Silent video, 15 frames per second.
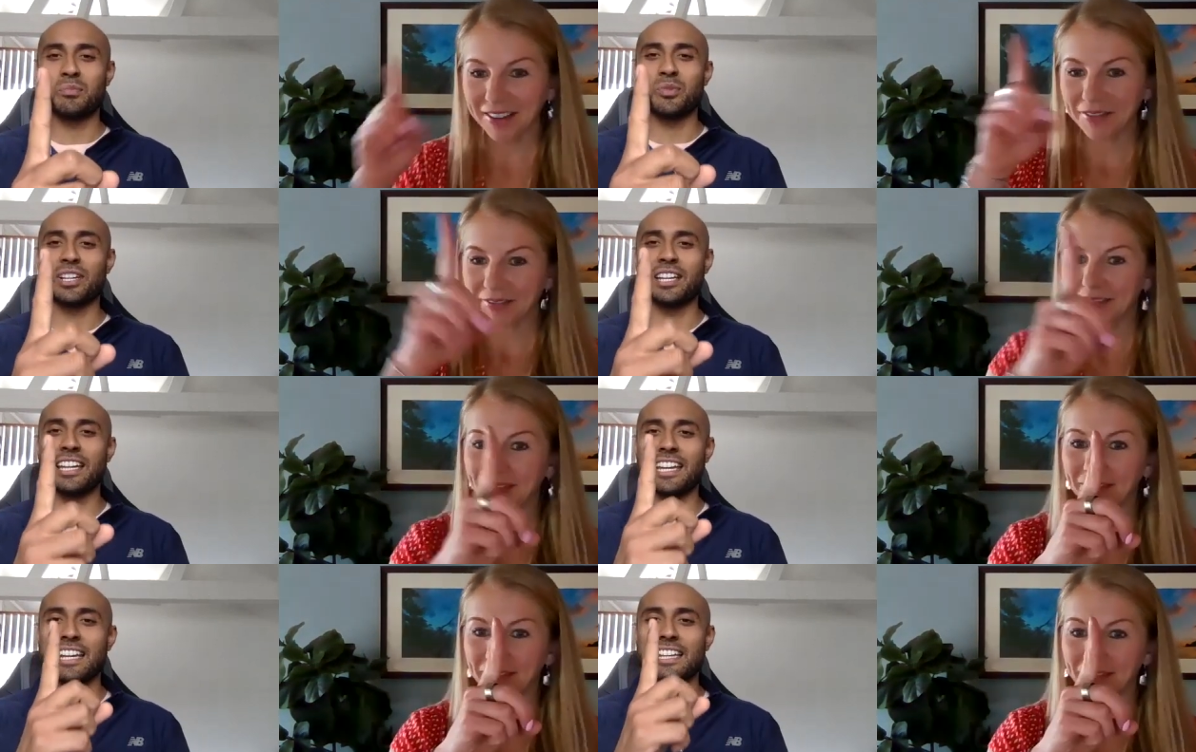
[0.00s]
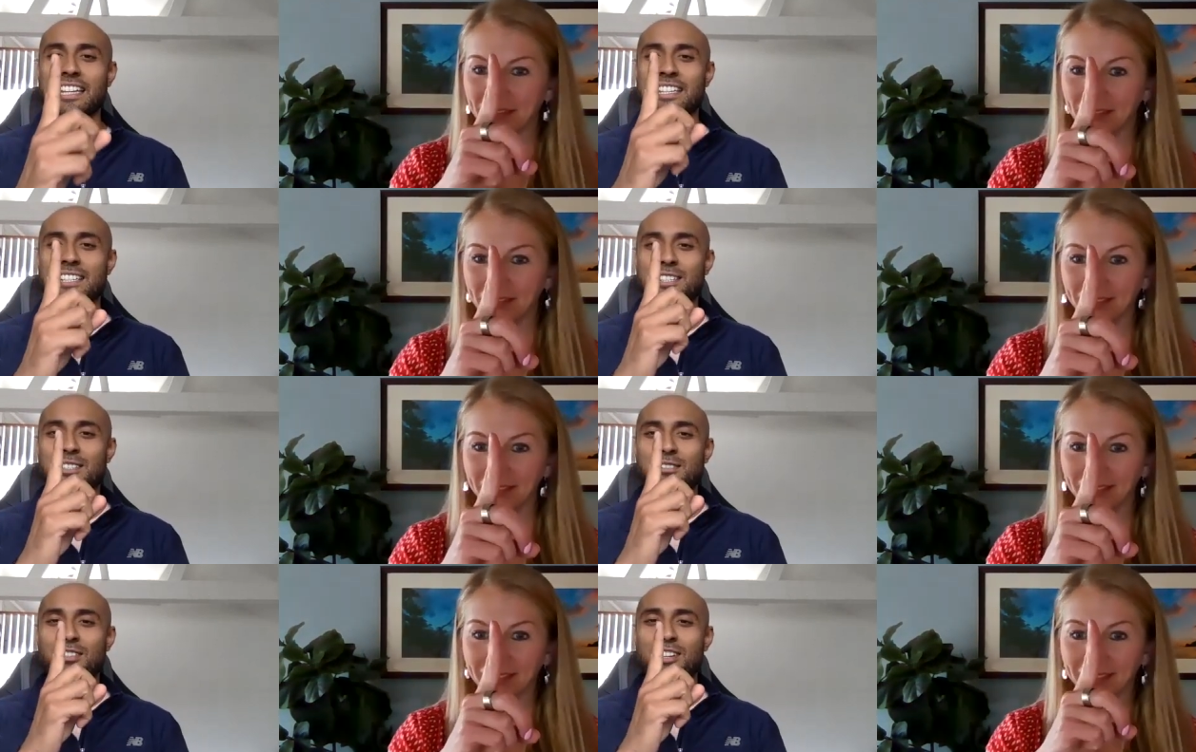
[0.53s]
Speaker 1: bring it
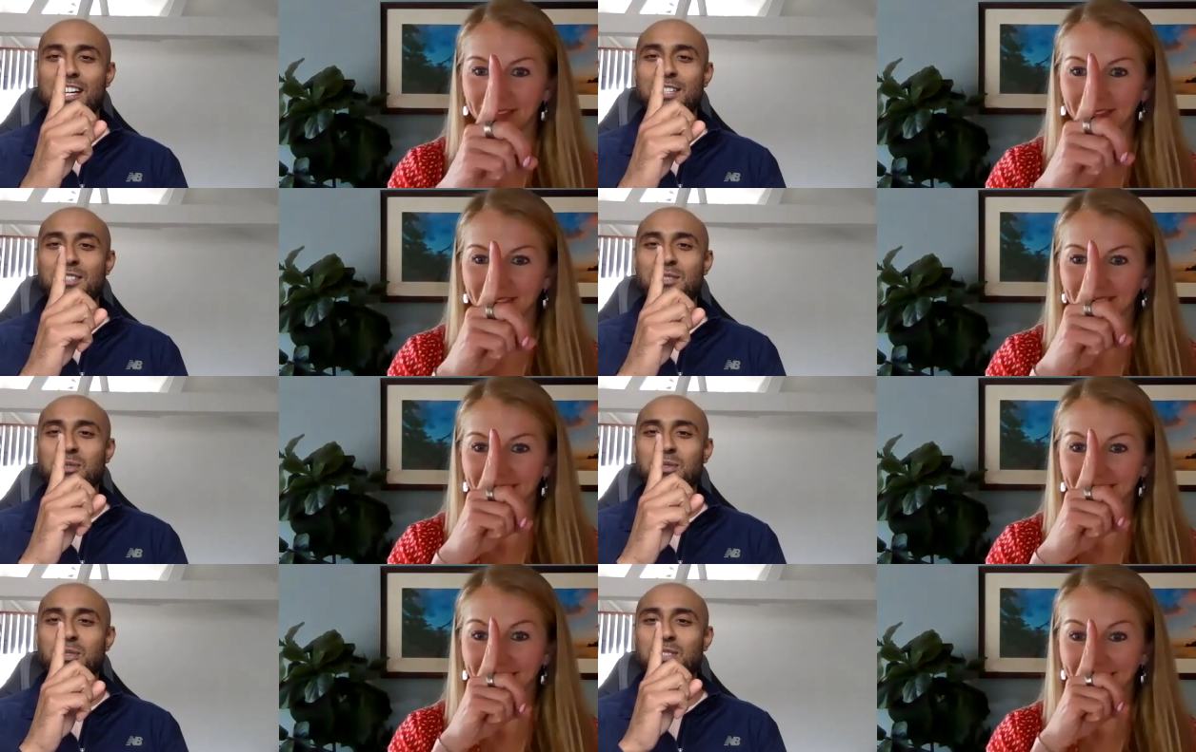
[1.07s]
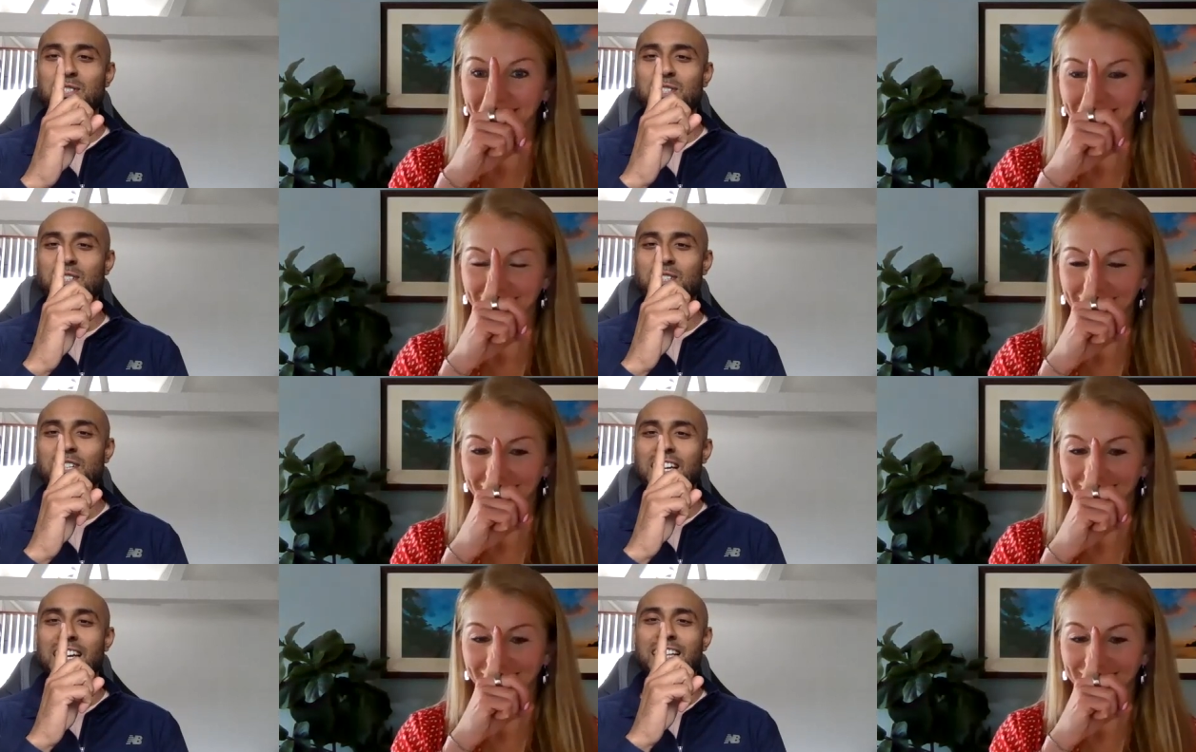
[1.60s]
in right towards
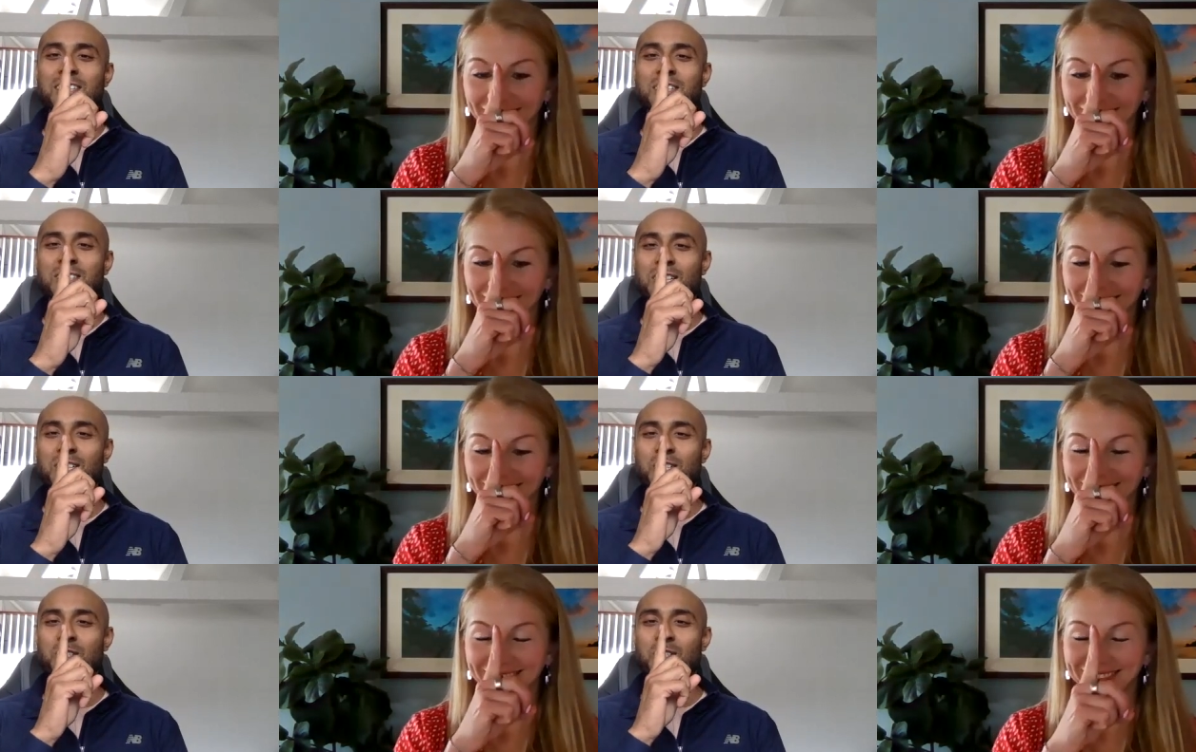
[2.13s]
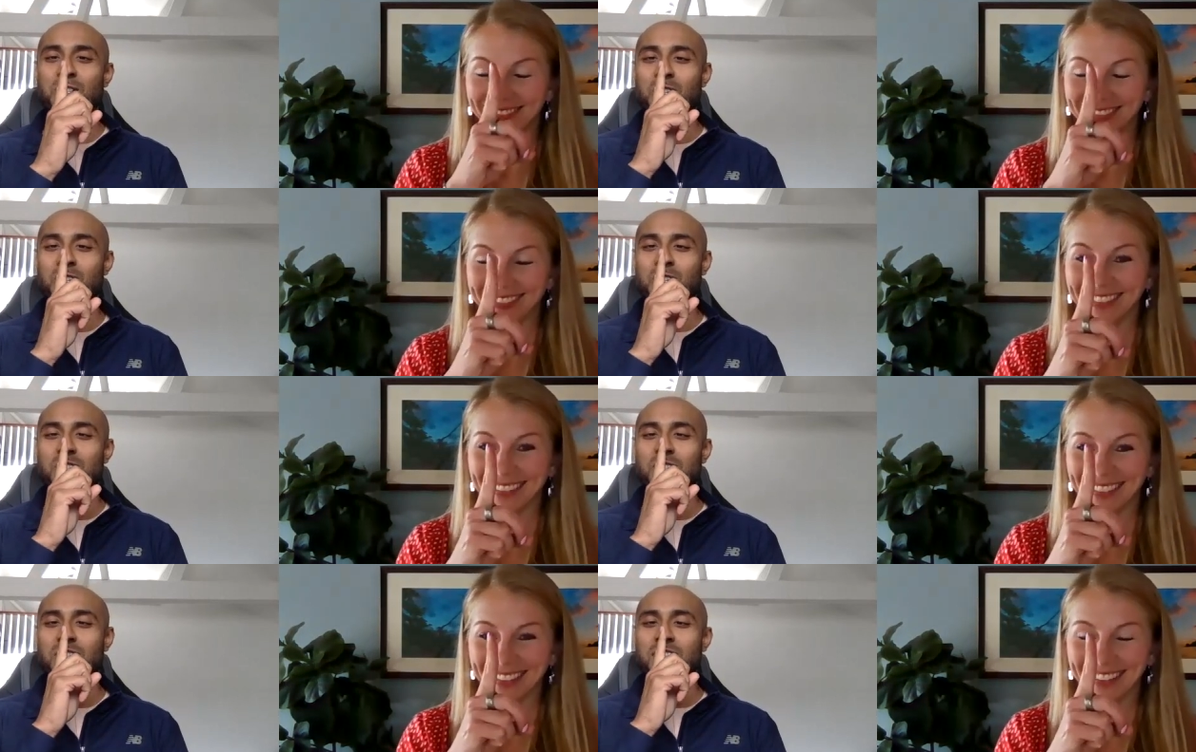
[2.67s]
your, and you touch your
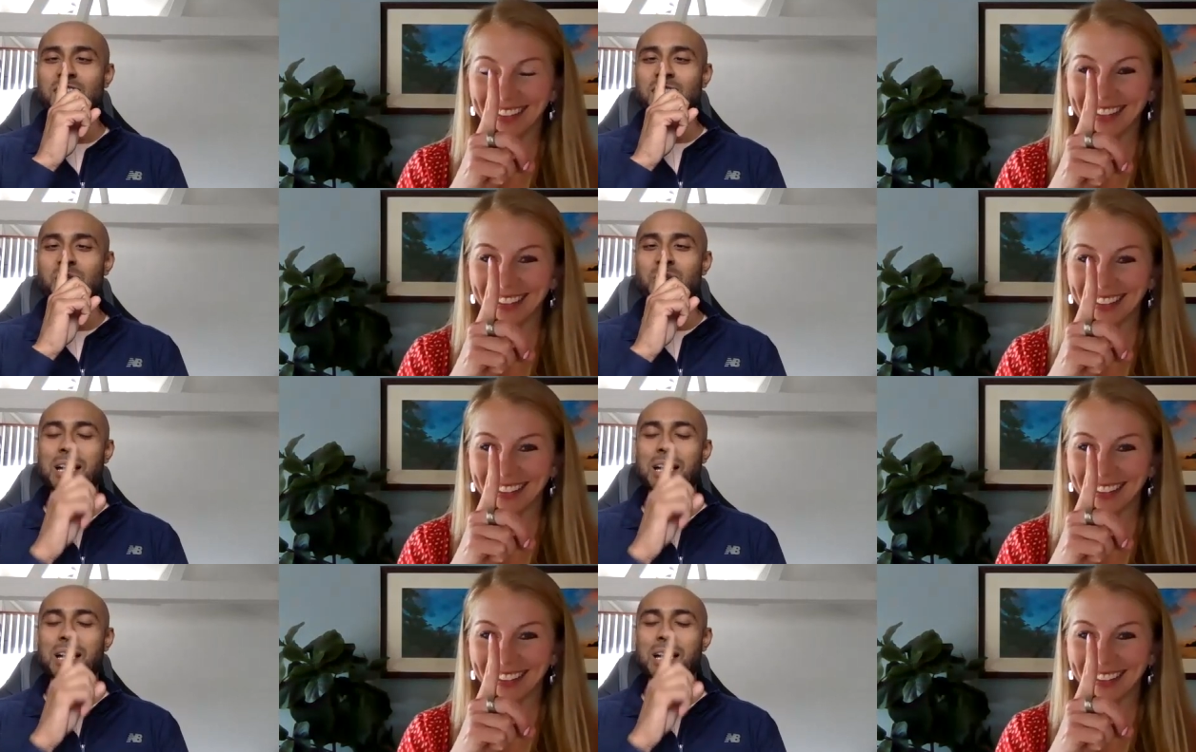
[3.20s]
nose, yeah.